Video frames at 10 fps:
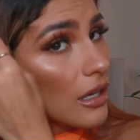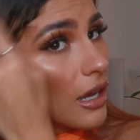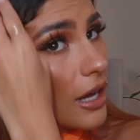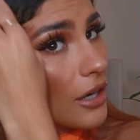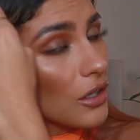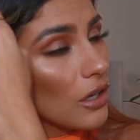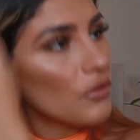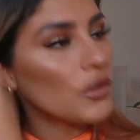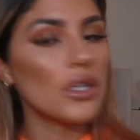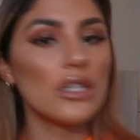I don't know if
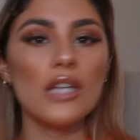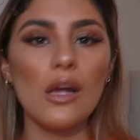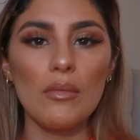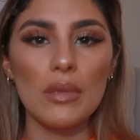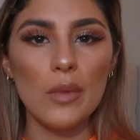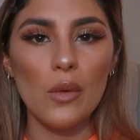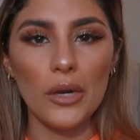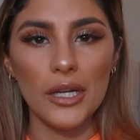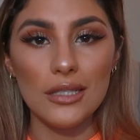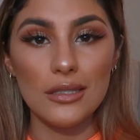you can tell when people wear
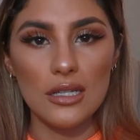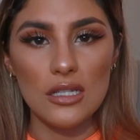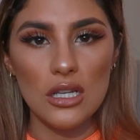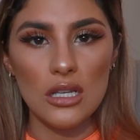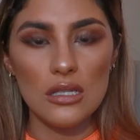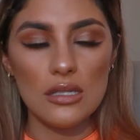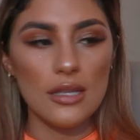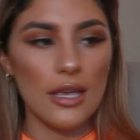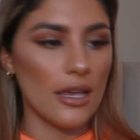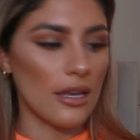extensions
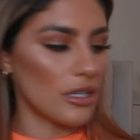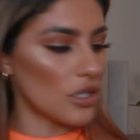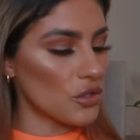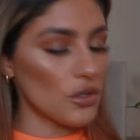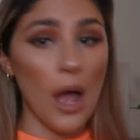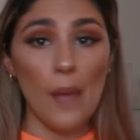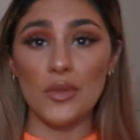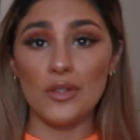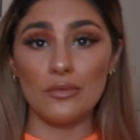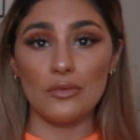and it used to
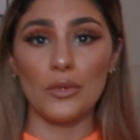happen